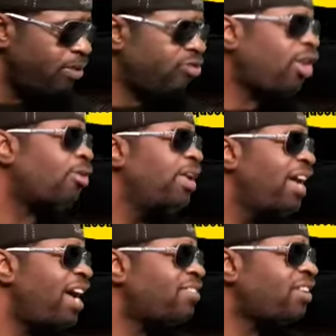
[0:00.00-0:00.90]
So,
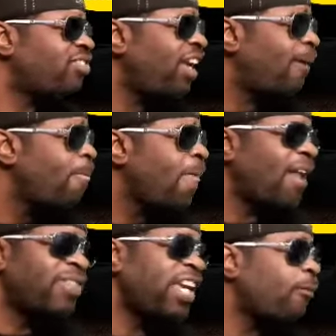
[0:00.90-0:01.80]
as I said,
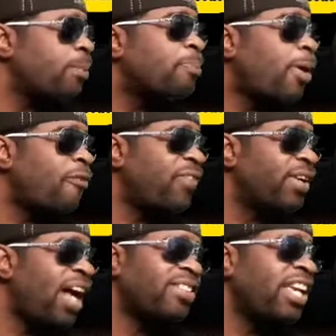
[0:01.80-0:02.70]
I think it would be
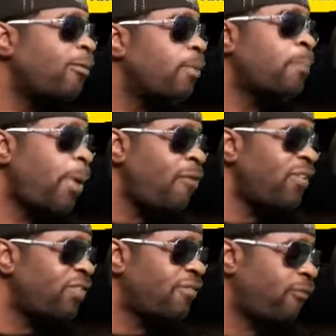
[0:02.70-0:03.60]
perfect. I think it would be
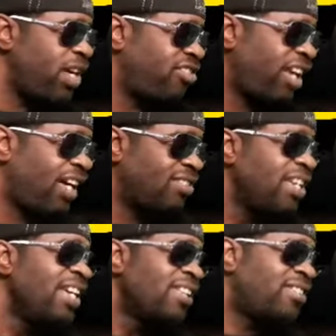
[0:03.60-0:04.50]
perfect for the franchise,
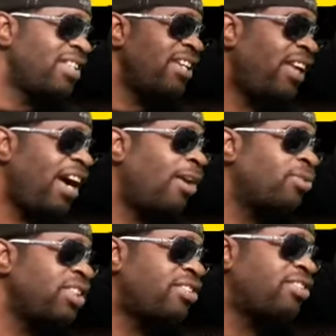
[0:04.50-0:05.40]
seeing
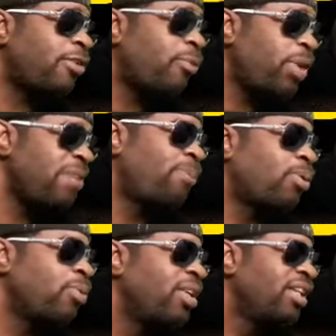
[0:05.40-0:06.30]
how this is a
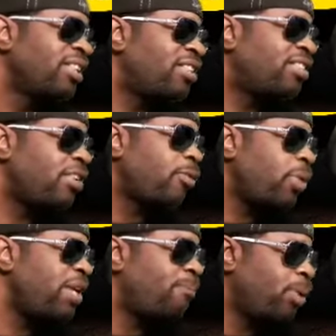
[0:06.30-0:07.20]
reboot. This is a
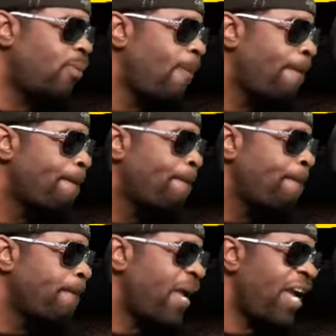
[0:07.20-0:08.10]
reboot,
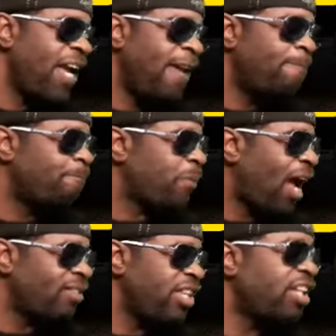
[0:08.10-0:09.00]
and
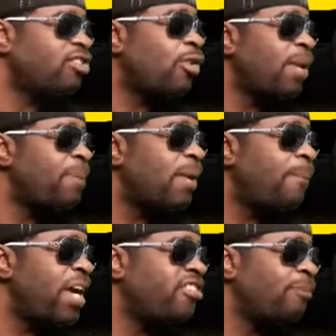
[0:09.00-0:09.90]
I think it's going to be
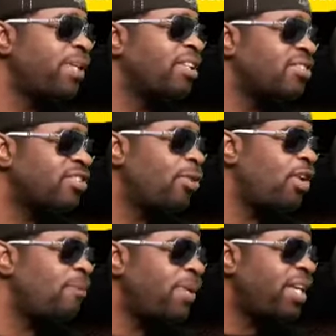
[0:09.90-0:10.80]
amazing because it's
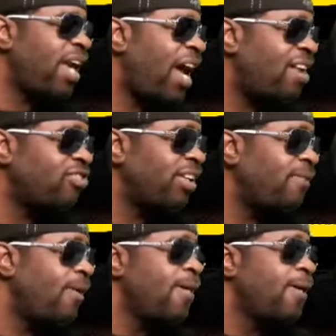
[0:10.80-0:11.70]
going to be casting